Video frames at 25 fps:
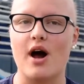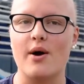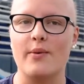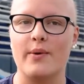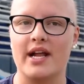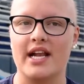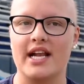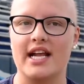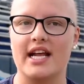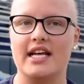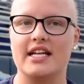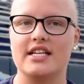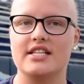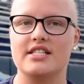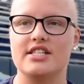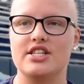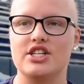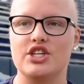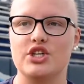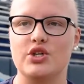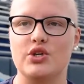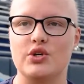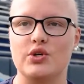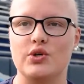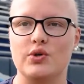I went
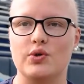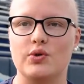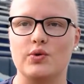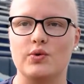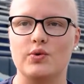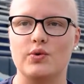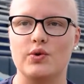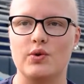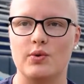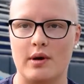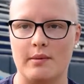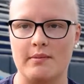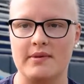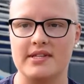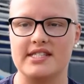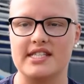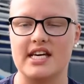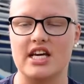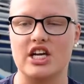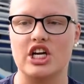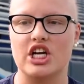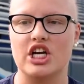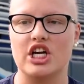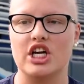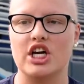into the Women's
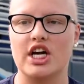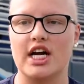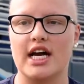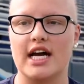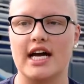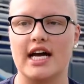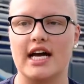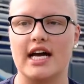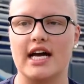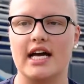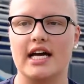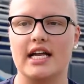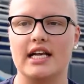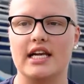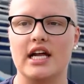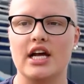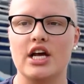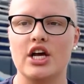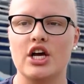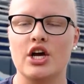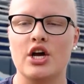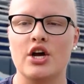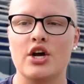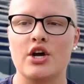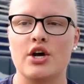Center and
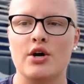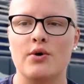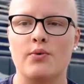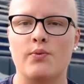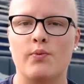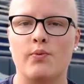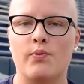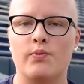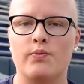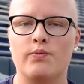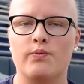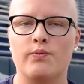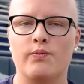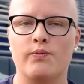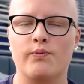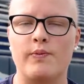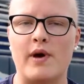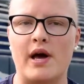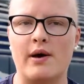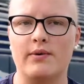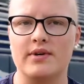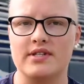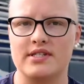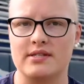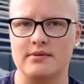
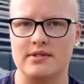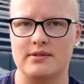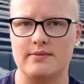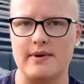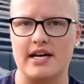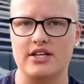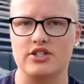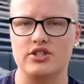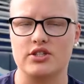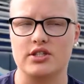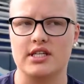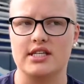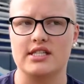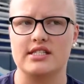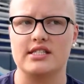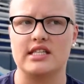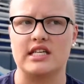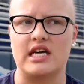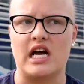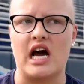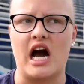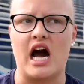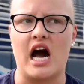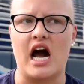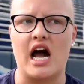met with some specialists. I
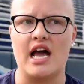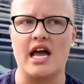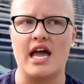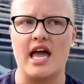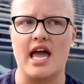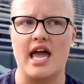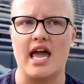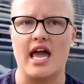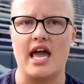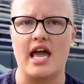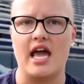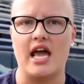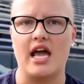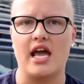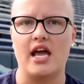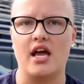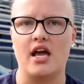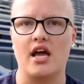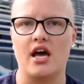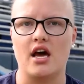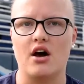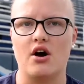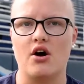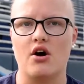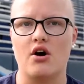got
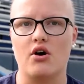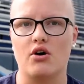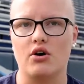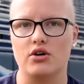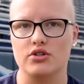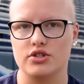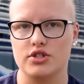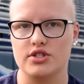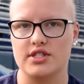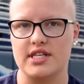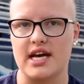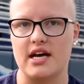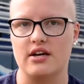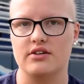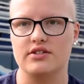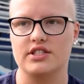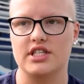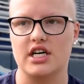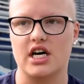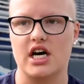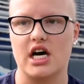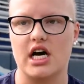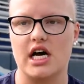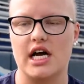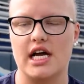a ultrasound
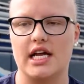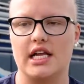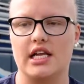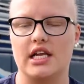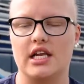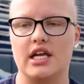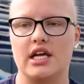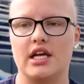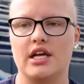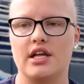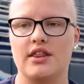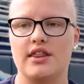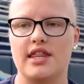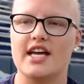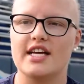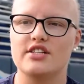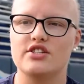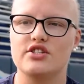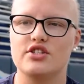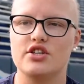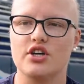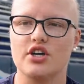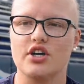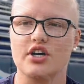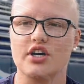done. They
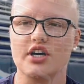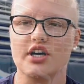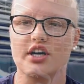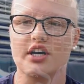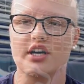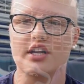took